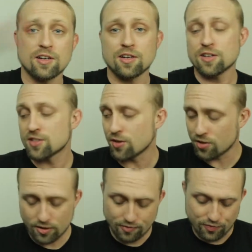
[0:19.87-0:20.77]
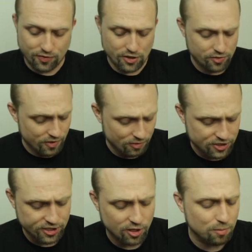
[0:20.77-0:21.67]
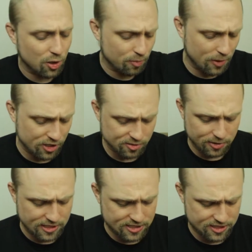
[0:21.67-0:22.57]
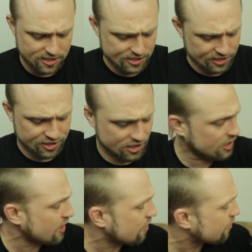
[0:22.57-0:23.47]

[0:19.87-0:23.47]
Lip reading: So if you've never seen our BarkBox unboxings, this is actually like our